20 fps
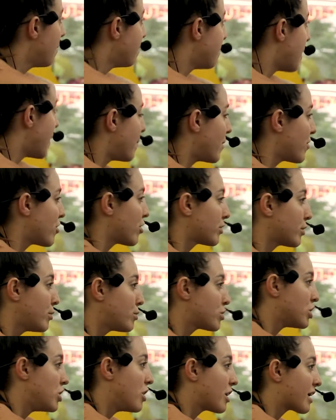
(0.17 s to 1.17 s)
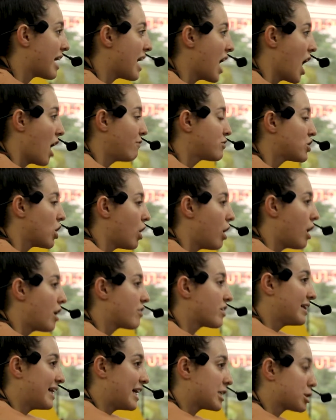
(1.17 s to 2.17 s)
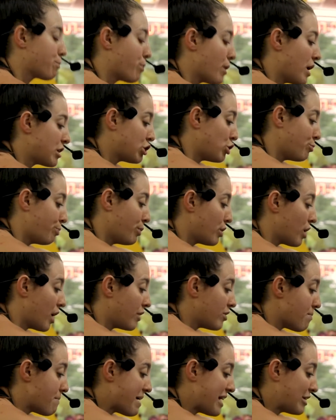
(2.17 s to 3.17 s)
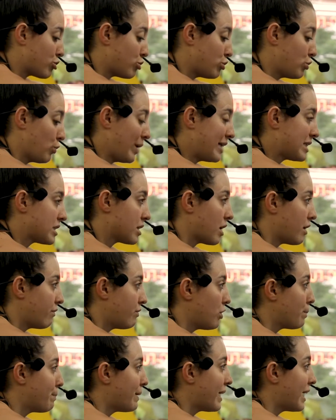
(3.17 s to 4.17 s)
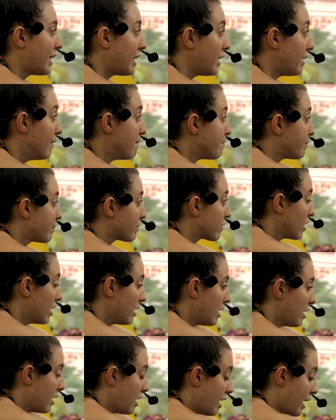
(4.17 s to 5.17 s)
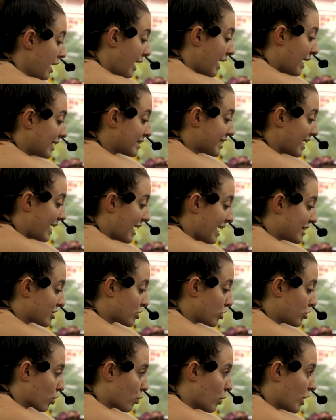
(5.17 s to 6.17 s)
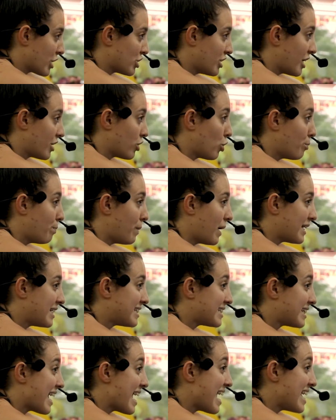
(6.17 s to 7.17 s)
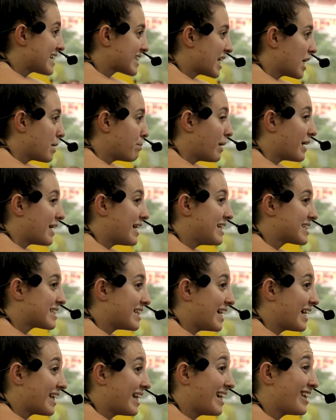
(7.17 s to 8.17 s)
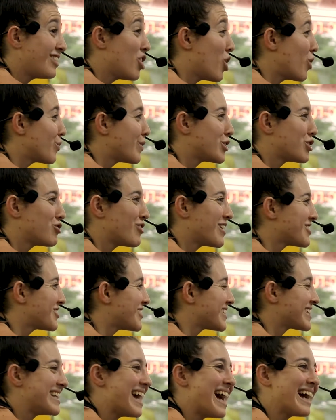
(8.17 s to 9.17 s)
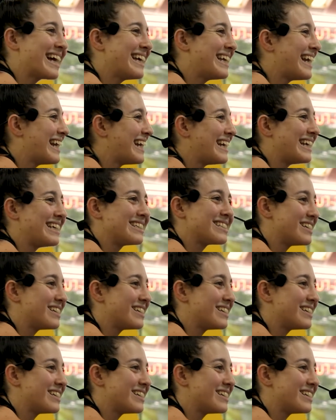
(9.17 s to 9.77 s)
Remember, the looser your calves are, the less pressure you put on the major joints of your body. And to answer the question that nobody's asking but is thinking, no, the stretch does not get any